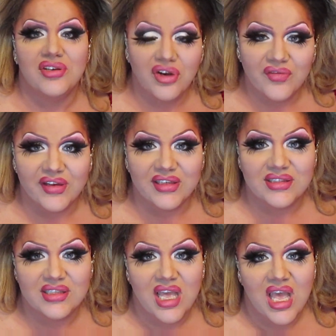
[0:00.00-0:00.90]

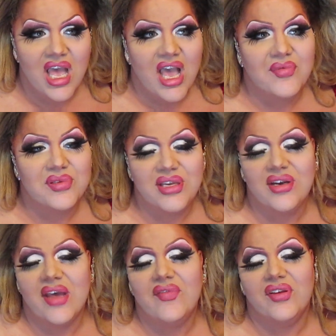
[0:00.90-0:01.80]
nervous. I was
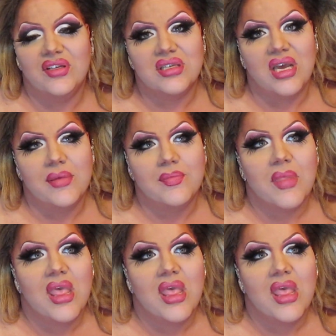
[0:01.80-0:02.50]
there to have a good time.